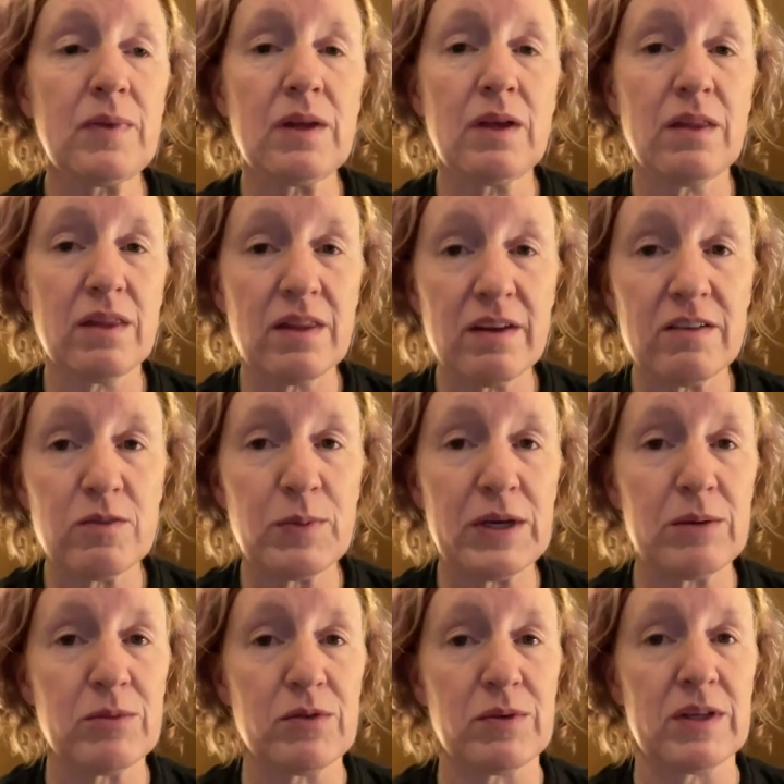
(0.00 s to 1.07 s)
And this
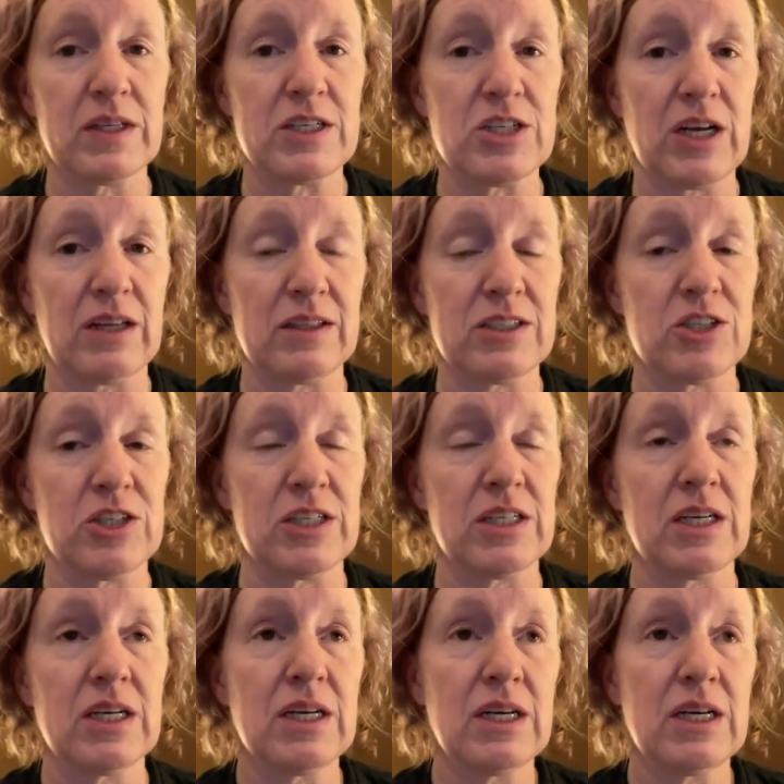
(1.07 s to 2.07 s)
becomes really challenging.